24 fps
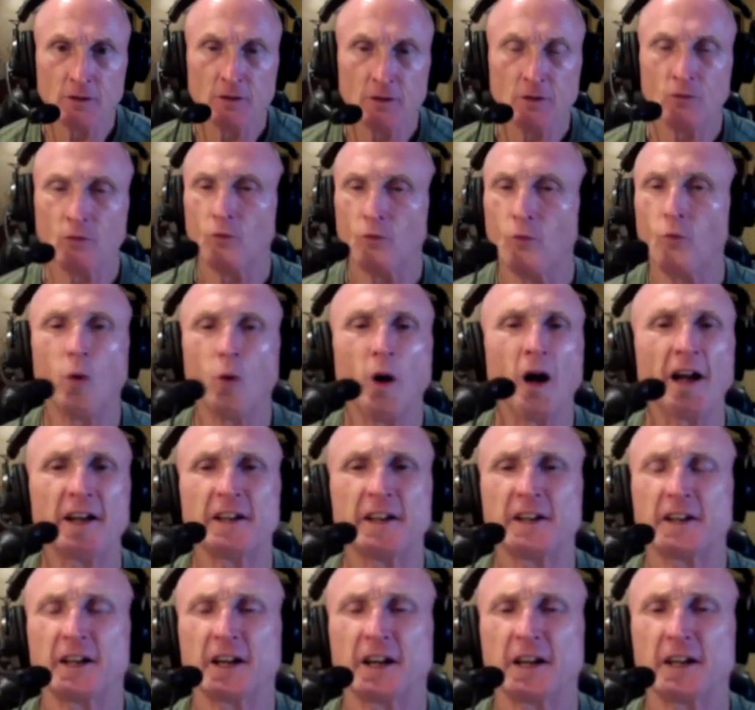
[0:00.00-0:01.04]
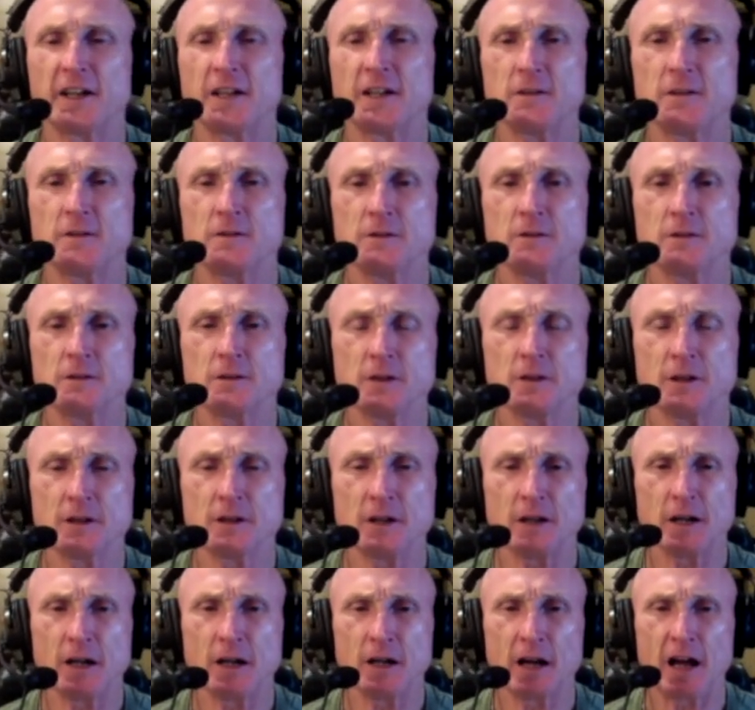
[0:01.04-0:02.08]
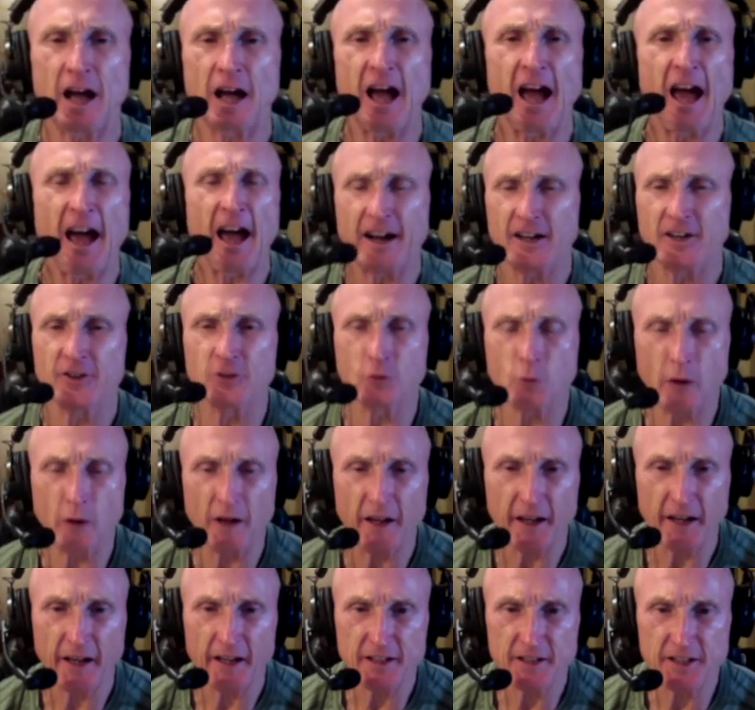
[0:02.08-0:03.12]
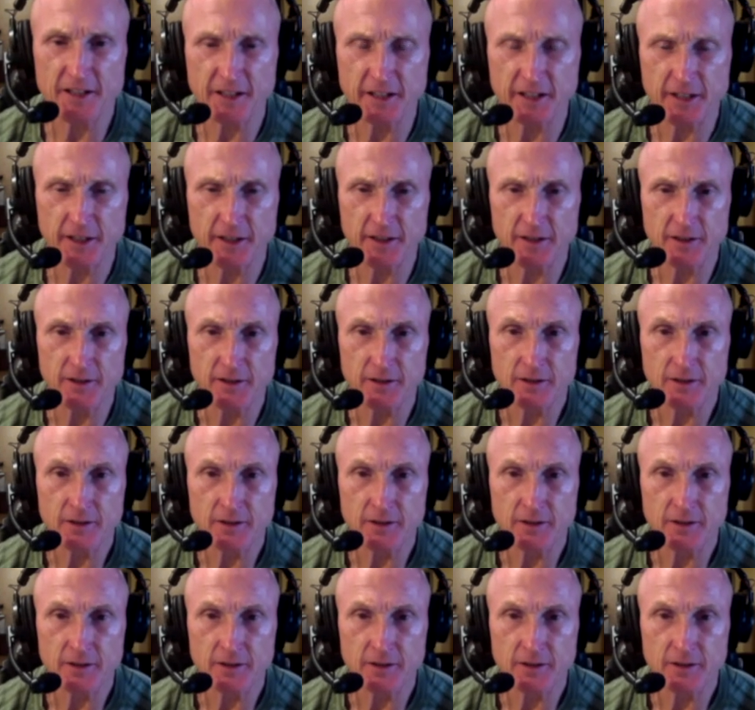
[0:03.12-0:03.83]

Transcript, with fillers: Why did I uh, act the way I did,